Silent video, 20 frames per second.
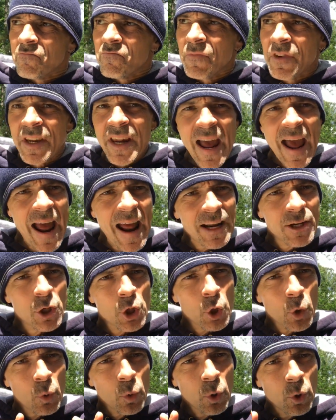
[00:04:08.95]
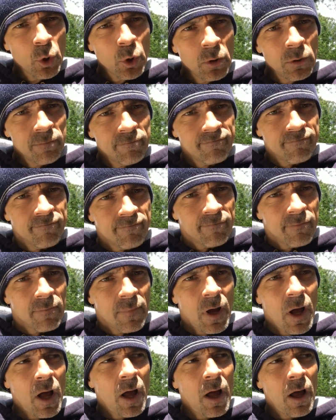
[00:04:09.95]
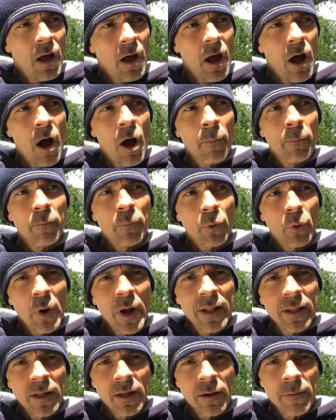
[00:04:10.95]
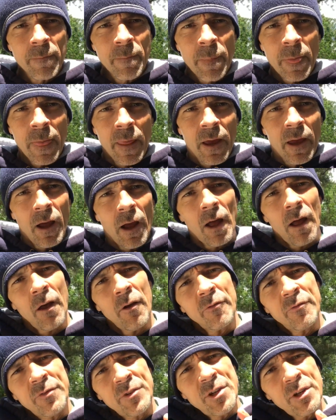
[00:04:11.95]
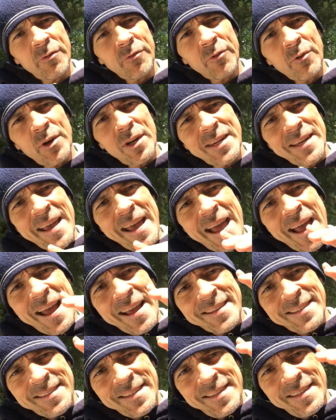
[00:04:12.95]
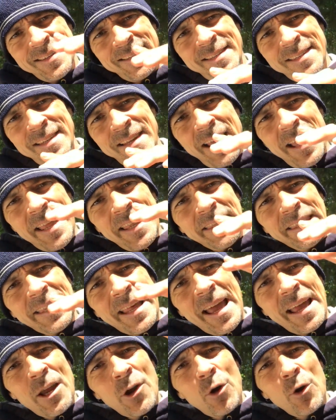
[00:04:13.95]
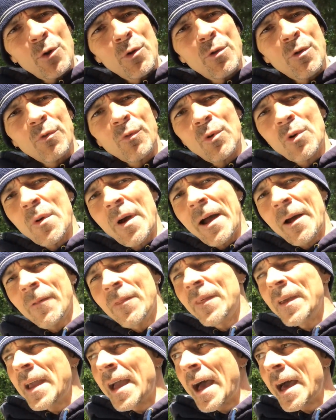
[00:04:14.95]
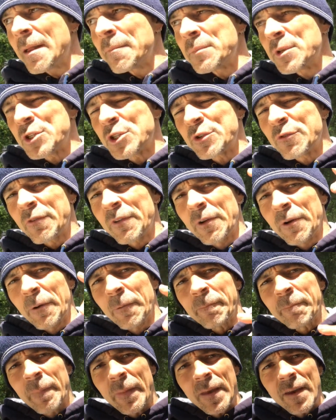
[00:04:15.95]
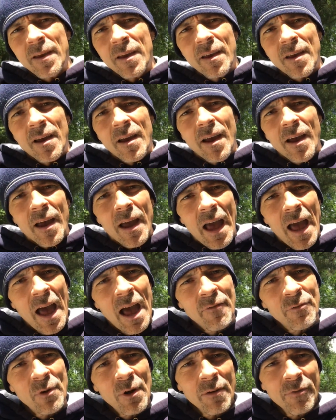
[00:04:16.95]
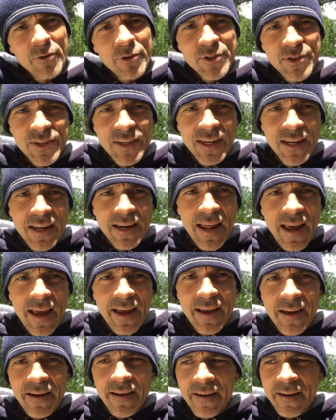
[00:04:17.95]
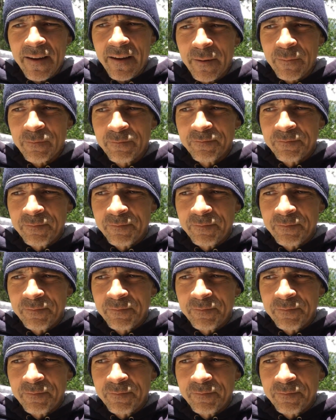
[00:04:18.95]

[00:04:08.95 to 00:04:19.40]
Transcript: natural umbrella of different gases layered throughout the atmosphere. Have you ever seen a